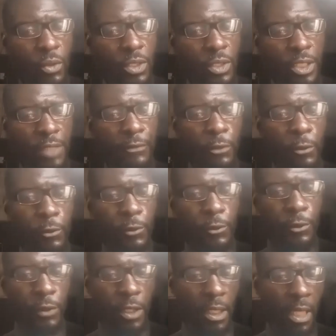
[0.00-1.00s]
I'm just
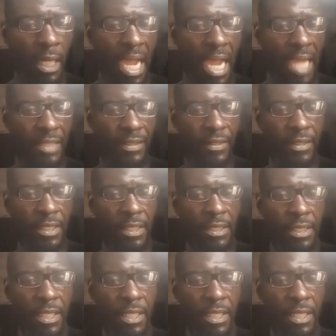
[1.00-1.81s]
trying to diffuse the